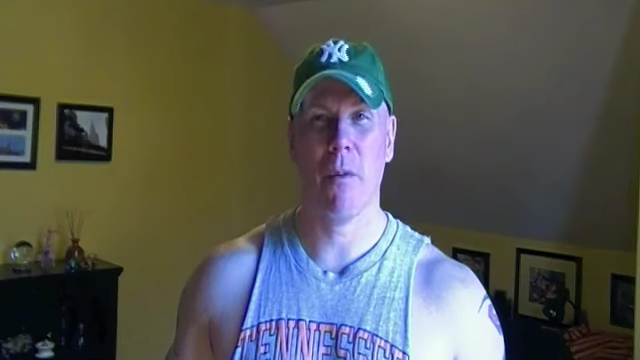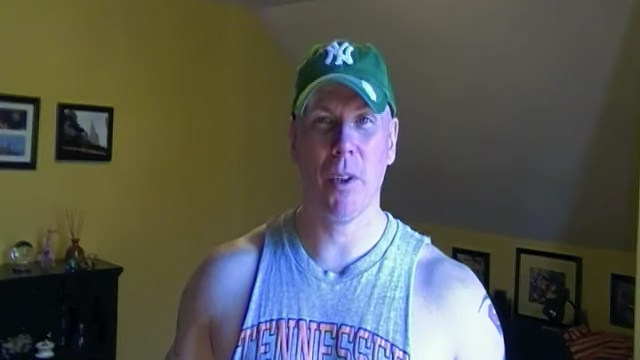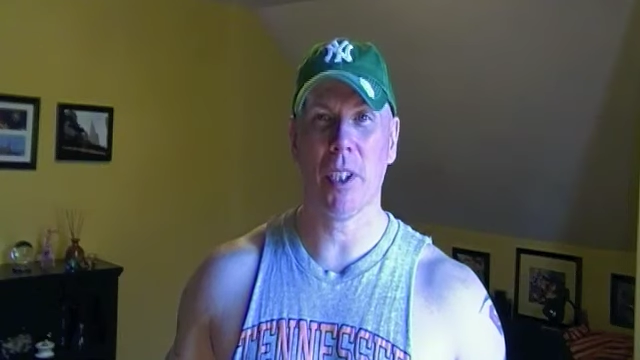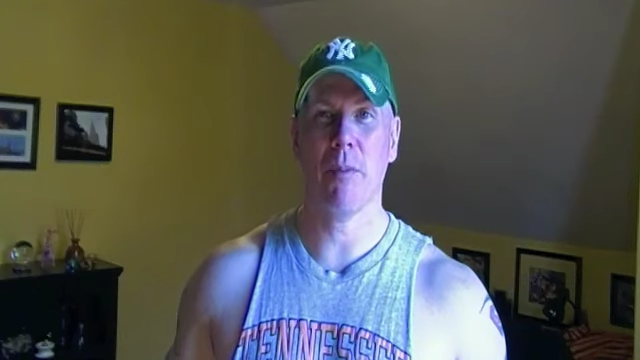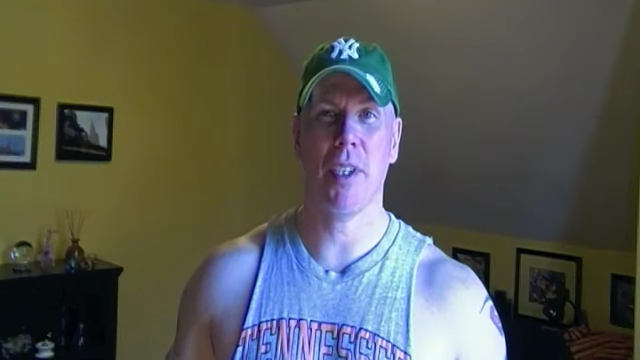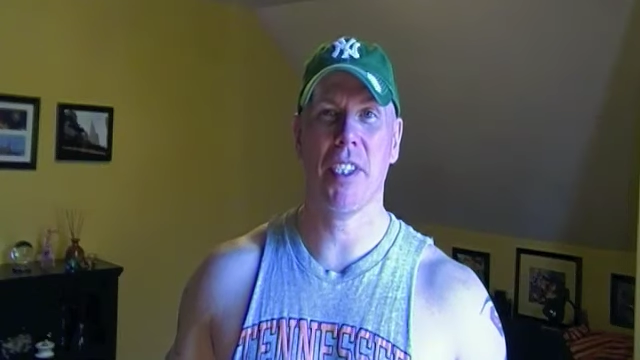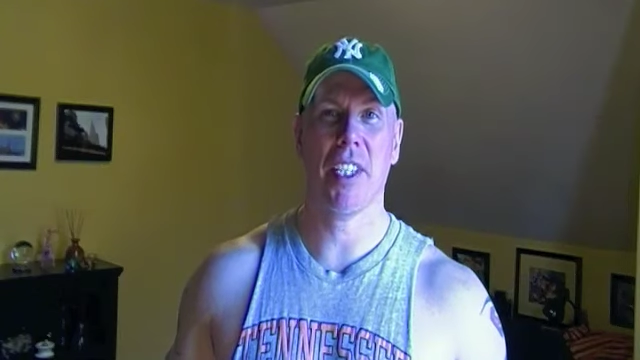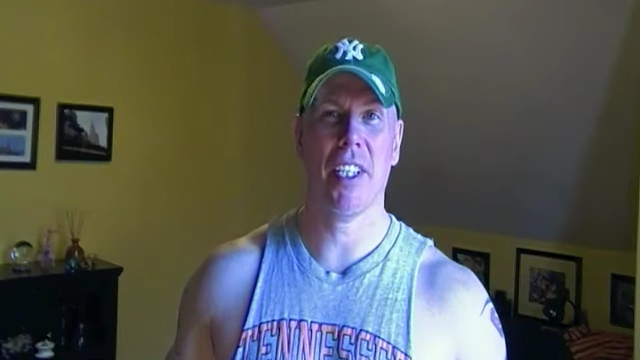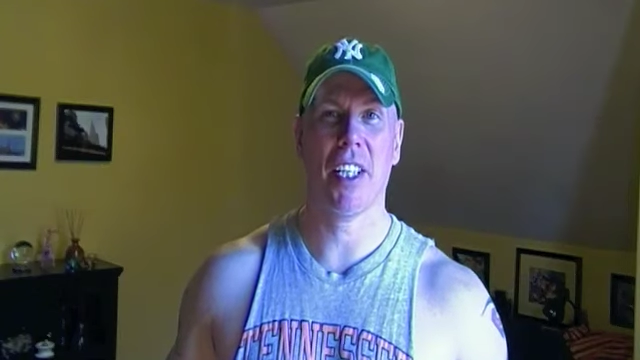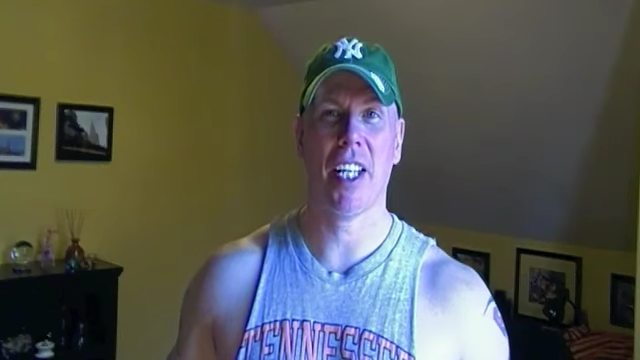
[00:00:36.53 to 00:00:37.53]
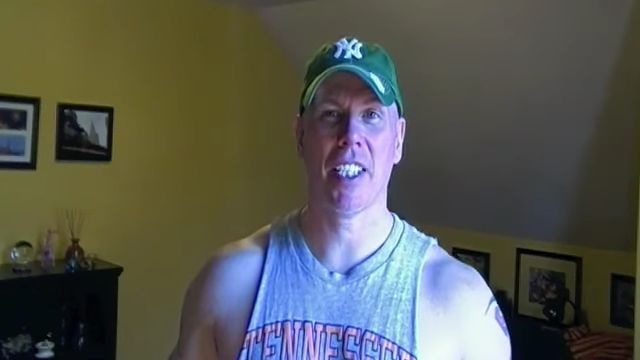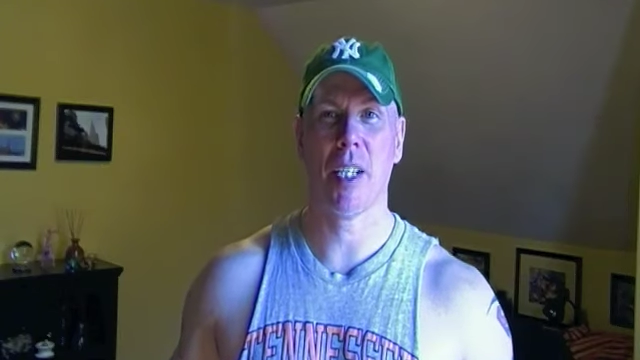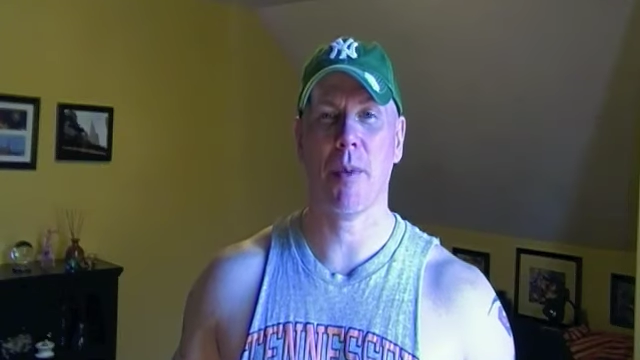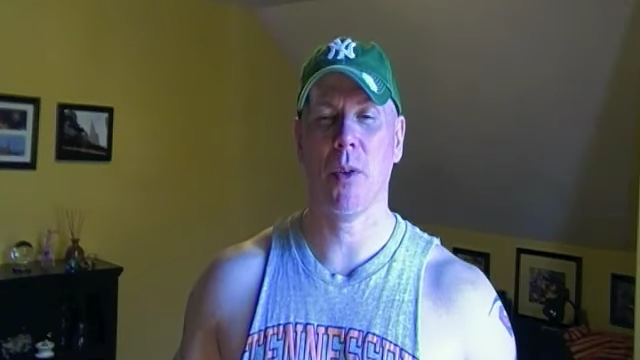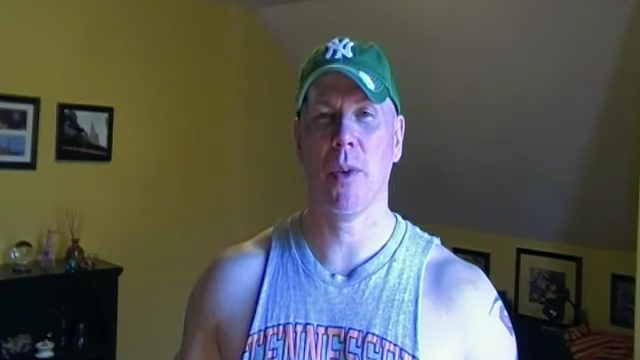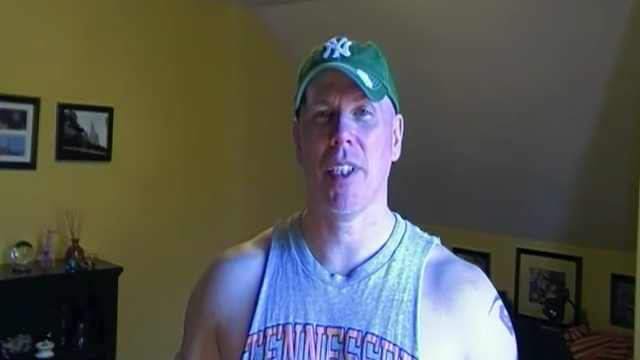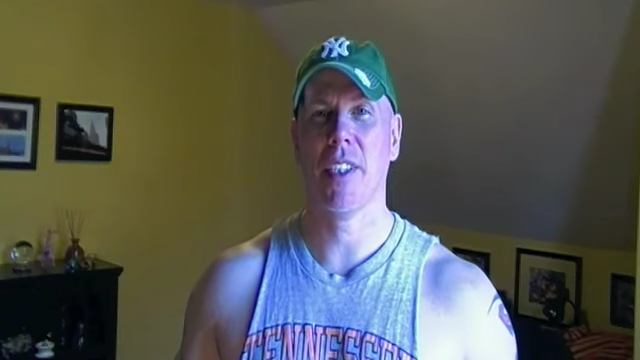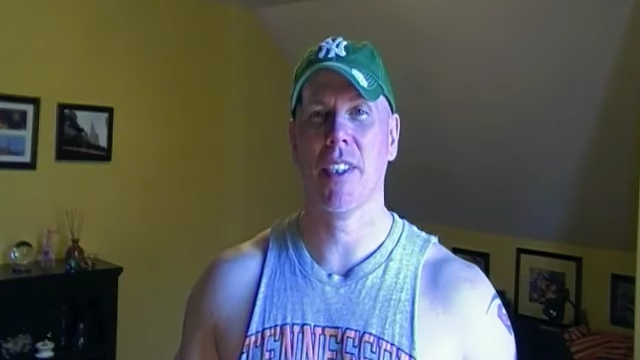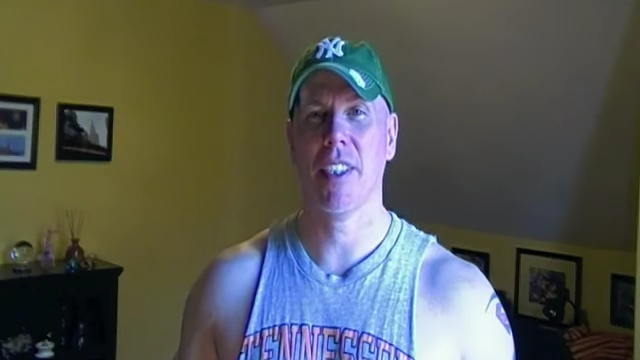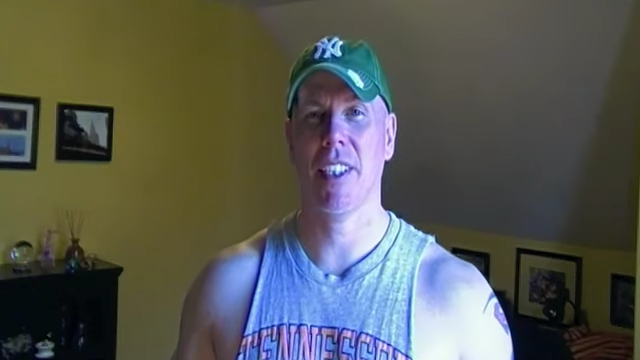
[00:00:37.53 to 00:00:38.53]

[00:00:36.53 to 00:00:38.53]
really busy in the last couple of weeks,